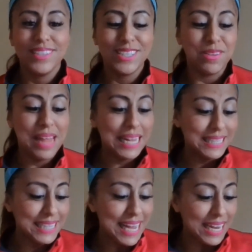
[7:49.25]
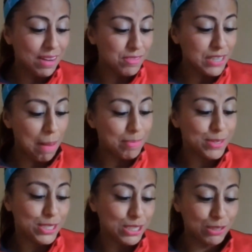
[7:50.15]
So that's the end of
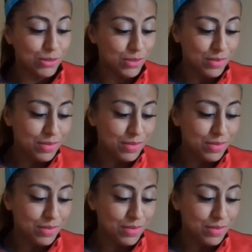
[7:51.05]
chapter 2.